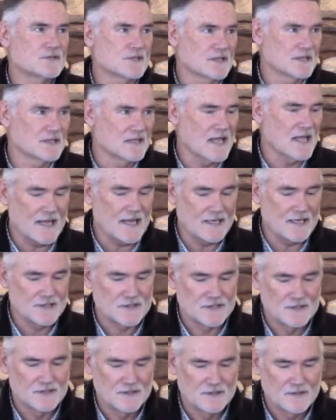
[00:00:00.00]

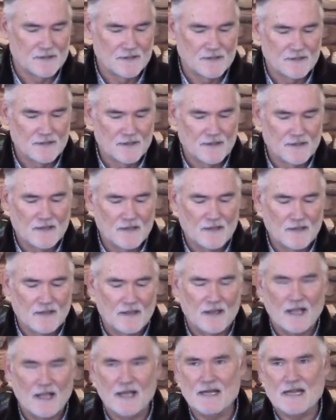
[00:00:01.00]
late
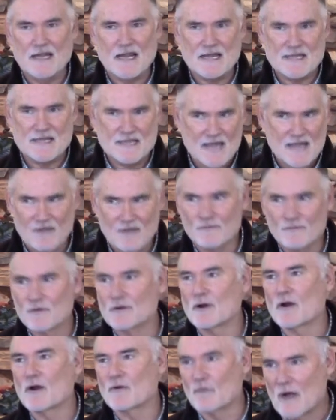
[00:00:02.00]
and he
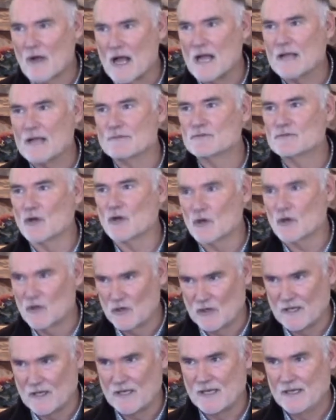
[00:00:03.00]
never arrives
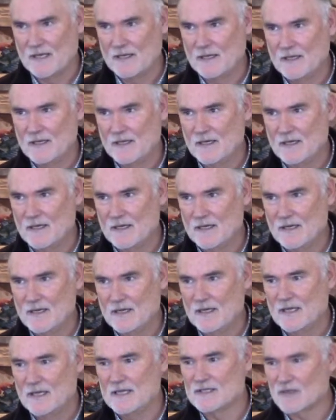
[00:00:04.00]
early.
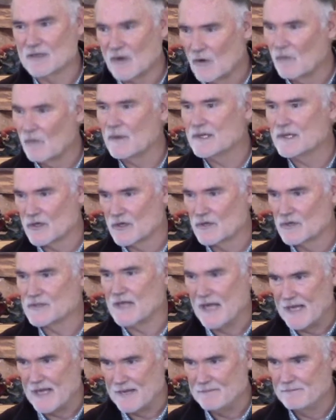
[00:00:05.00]
He's always on
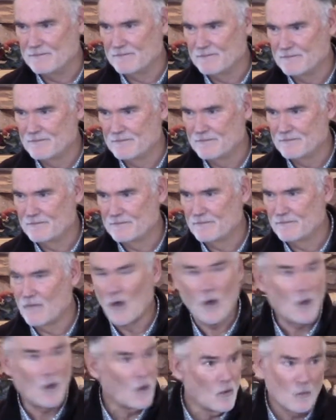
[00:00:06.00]
time.
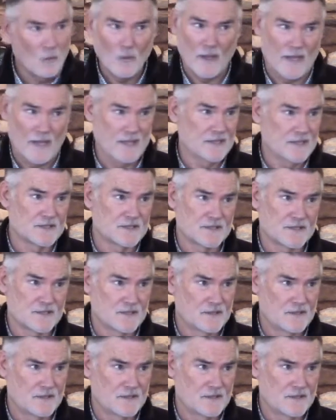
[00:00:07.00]
Always.